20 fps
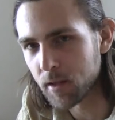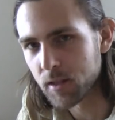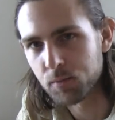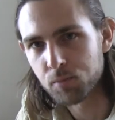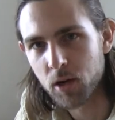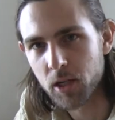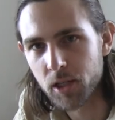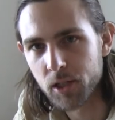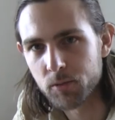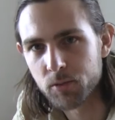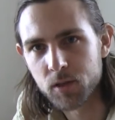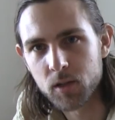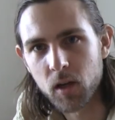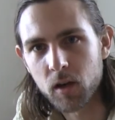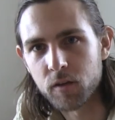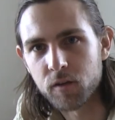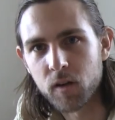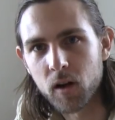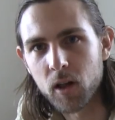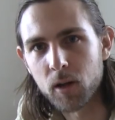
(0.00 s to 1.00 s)
this project was
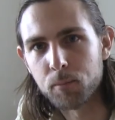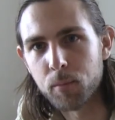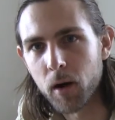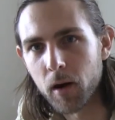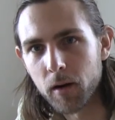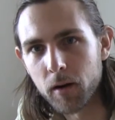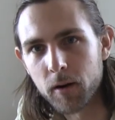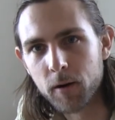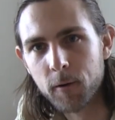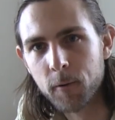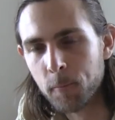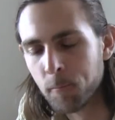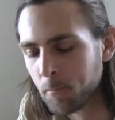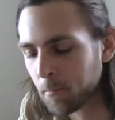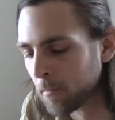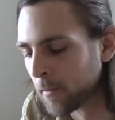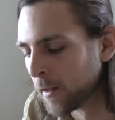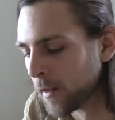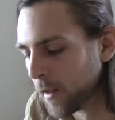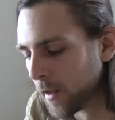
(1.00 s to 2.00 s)
going to fall apart.
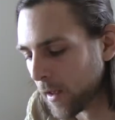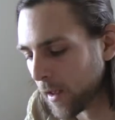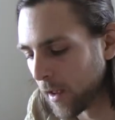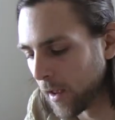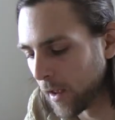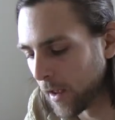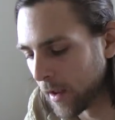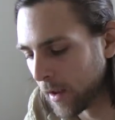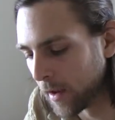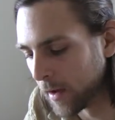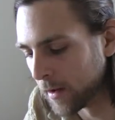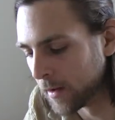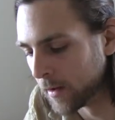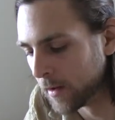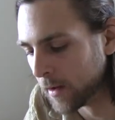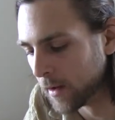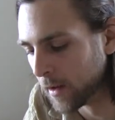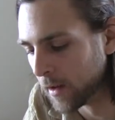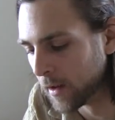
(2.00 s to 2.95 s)
And